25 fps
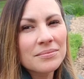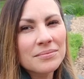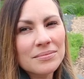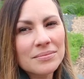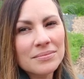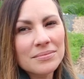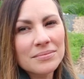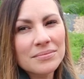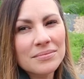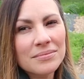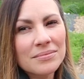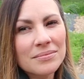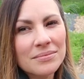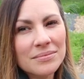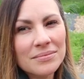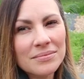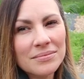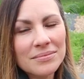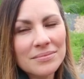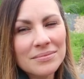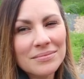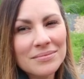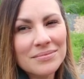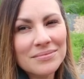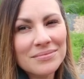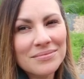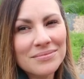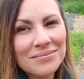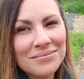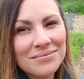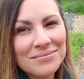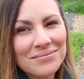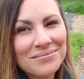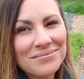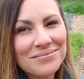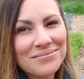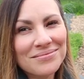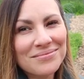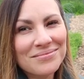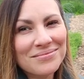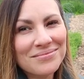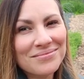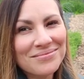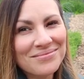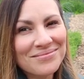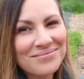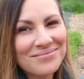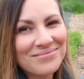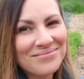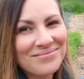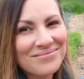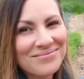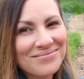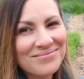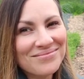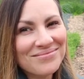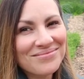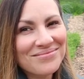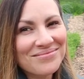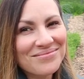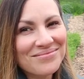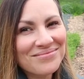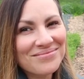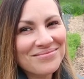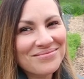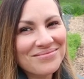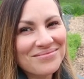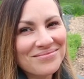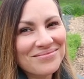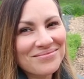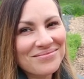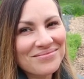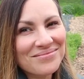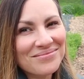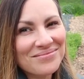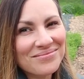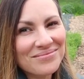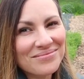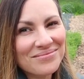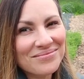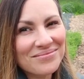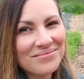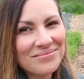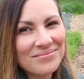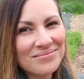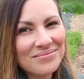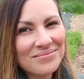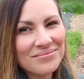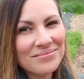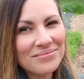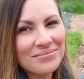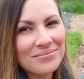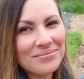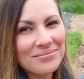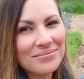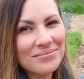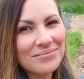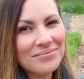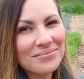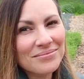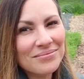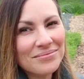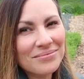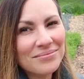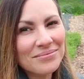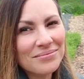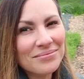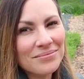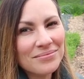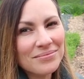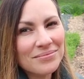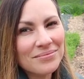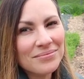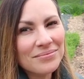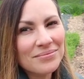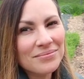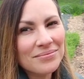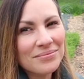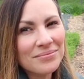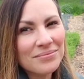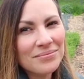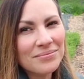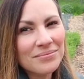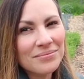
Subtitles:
No words are spoken by the person on screen.